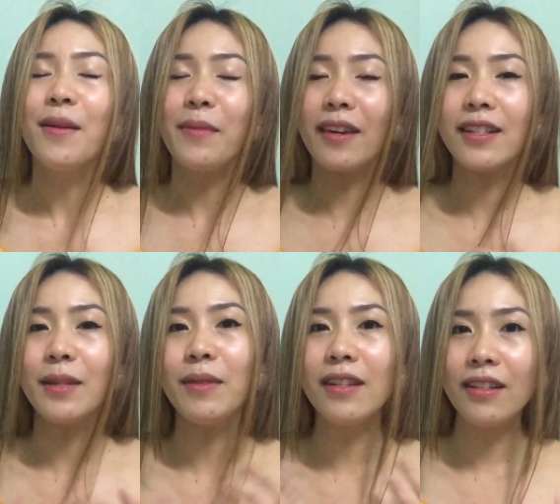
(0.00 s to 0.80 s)
because
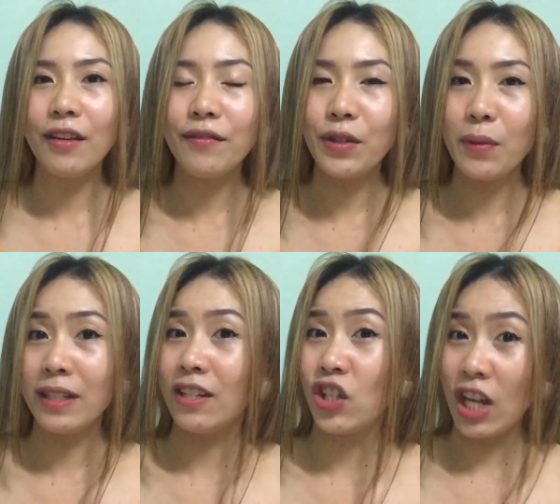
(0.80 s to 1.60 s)
I'm going to give you
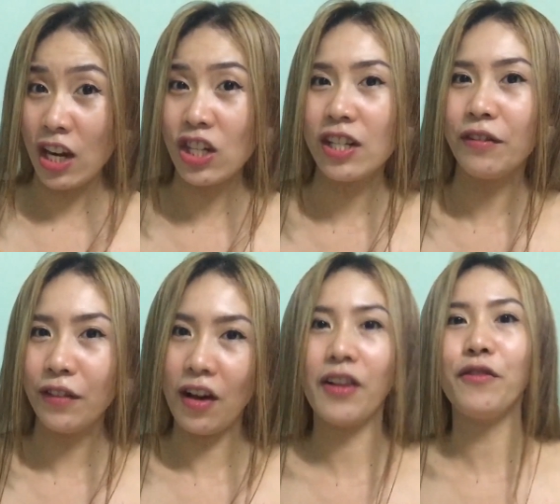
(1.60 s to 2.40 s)
an educational
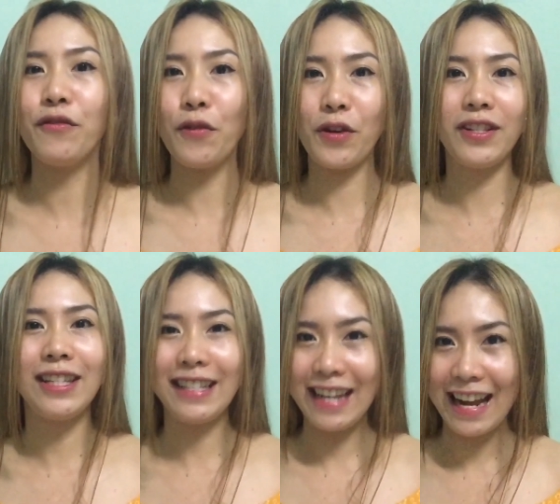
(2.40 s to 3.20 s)
vlog for
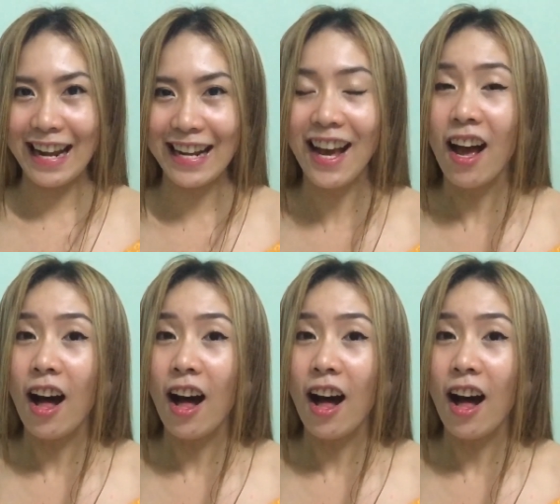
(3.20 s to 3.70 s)
today.